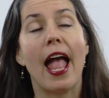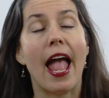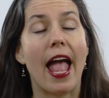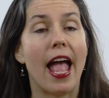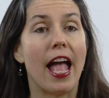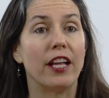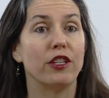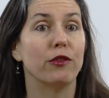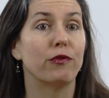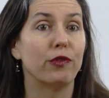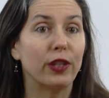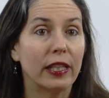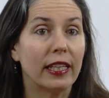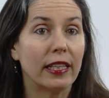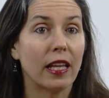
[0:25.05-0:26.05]
and you
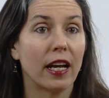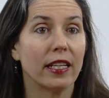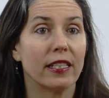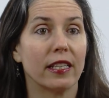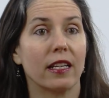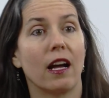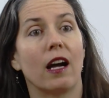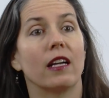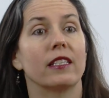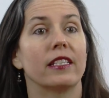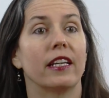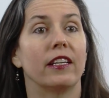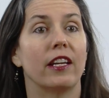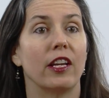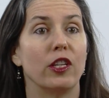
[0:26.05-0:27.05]
really liked the
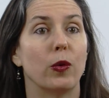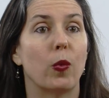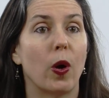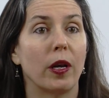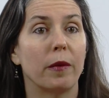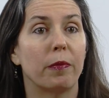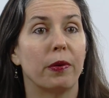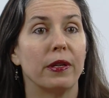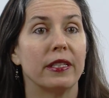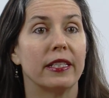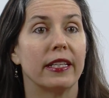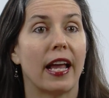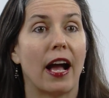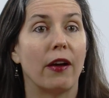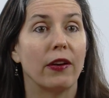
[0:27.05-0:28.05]
content and you want to print
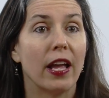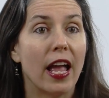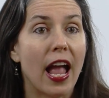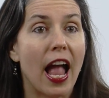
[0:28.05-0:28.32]
it out